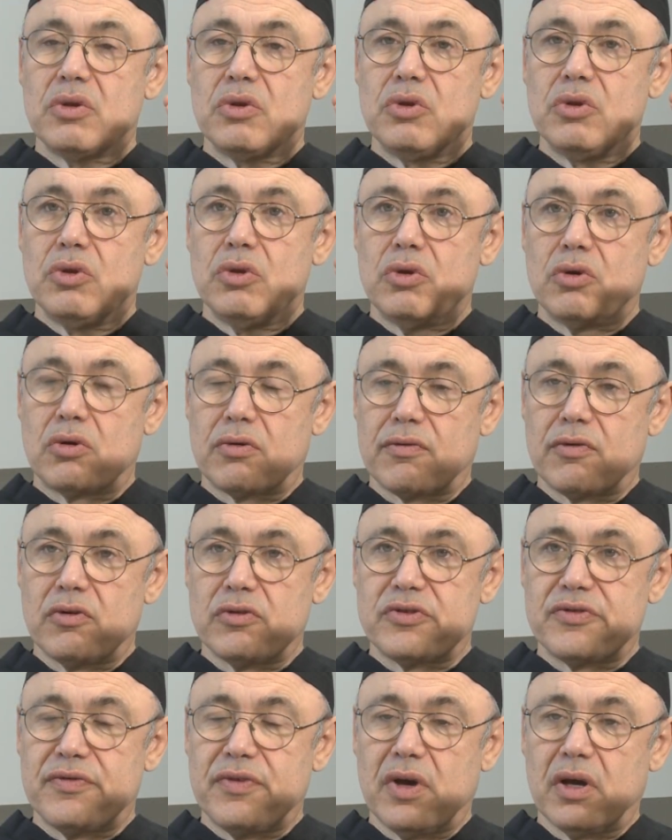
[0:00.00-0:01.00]
Nerve
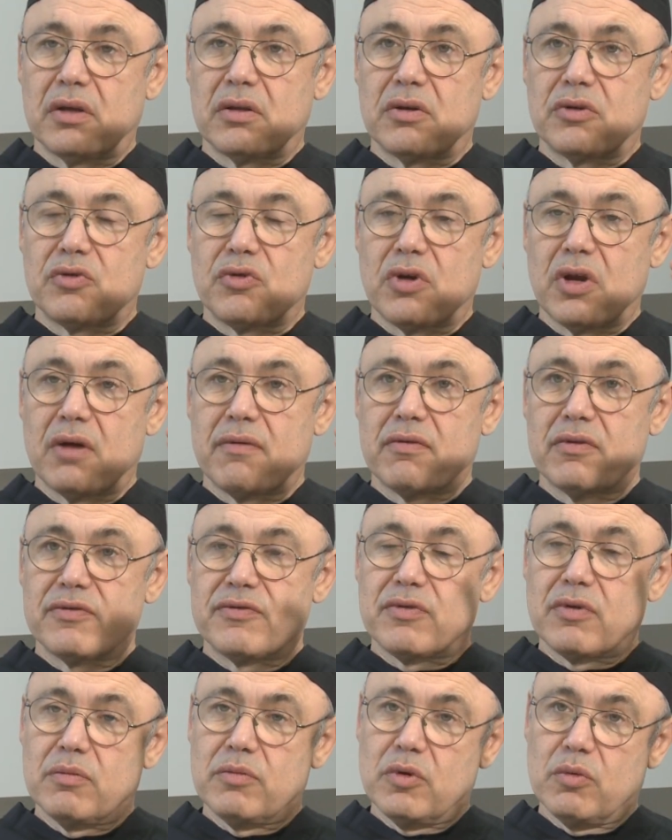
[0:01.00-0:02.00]
growth factor travels
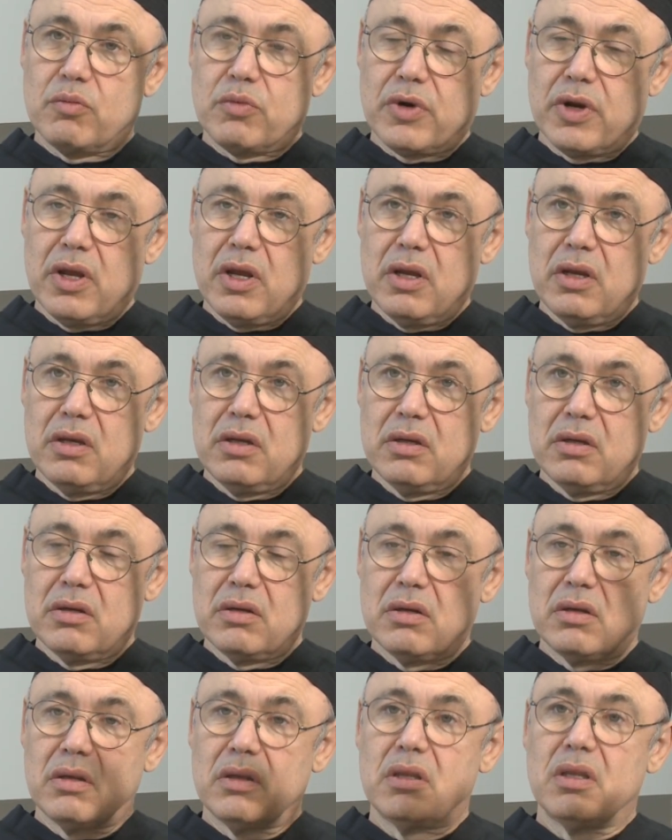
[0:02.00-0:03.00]
from the brain
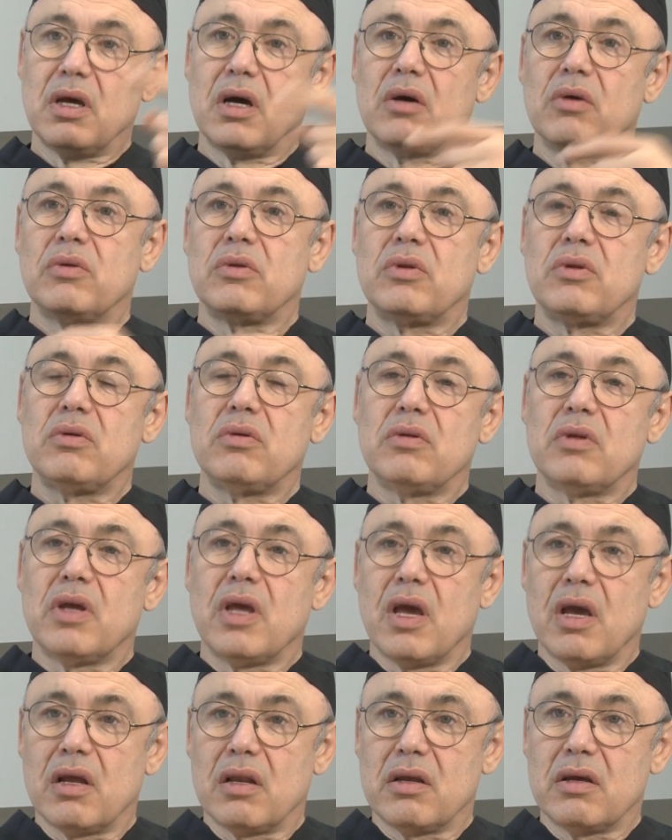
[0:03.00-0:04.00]
down to the
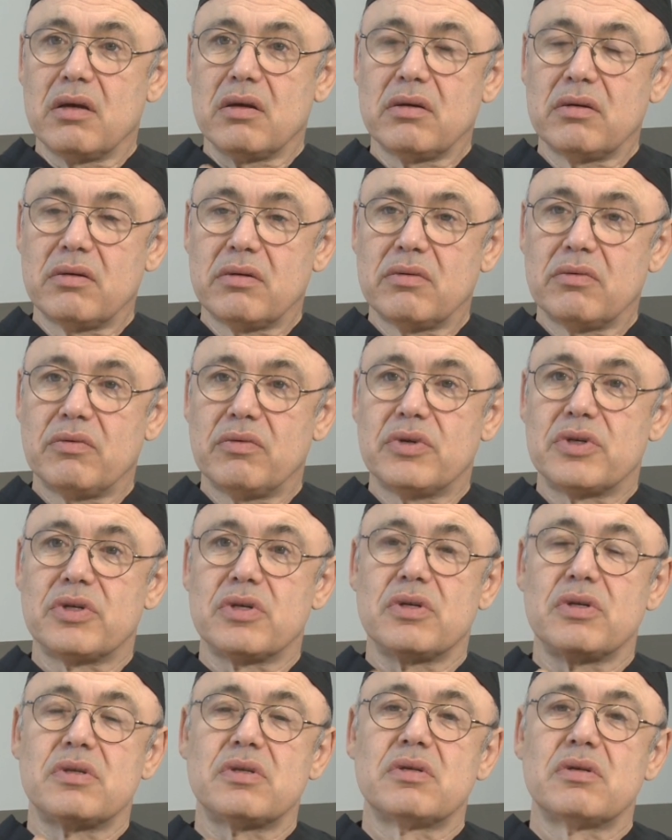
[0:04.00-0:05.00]
ganglia, which
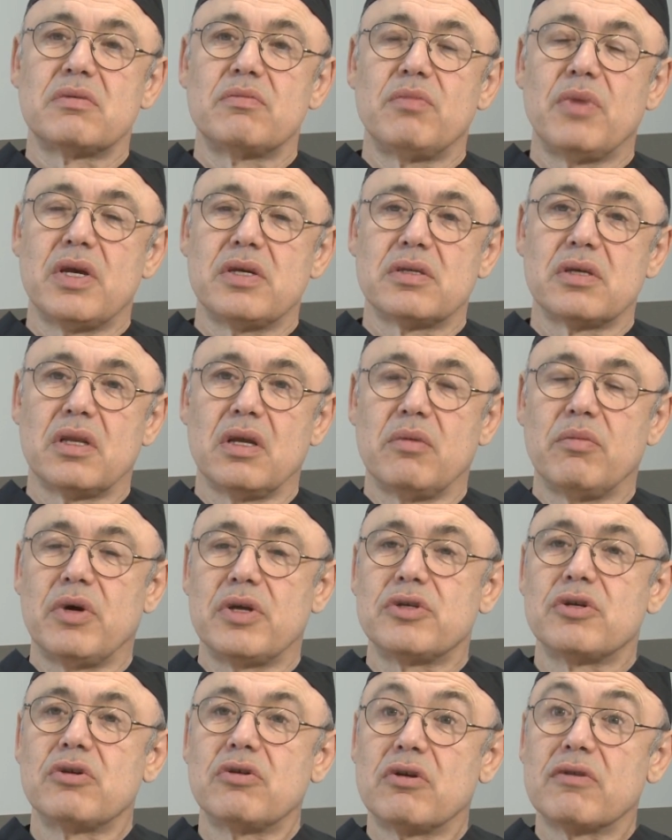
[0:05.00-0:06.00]
is basically a
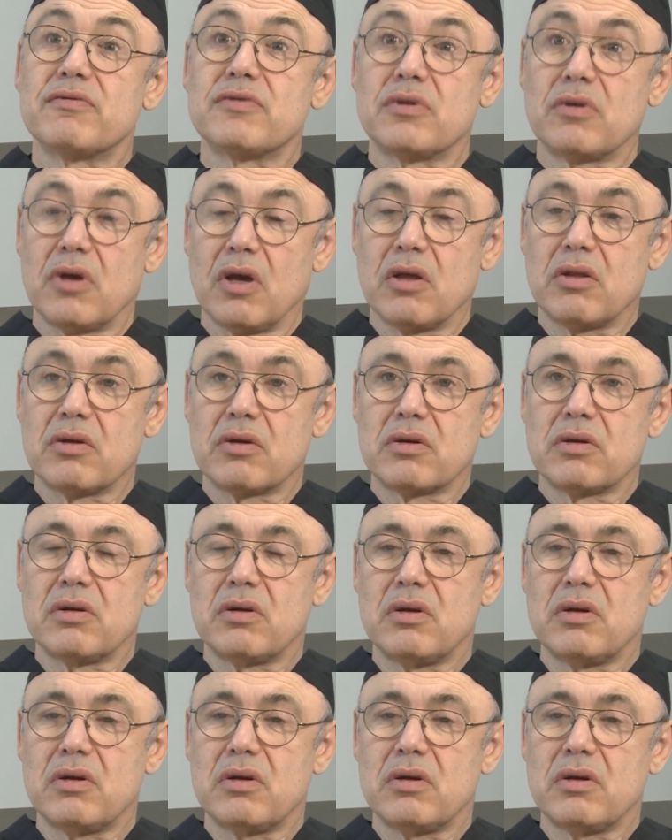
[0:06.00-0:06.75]
bunch of nerves together.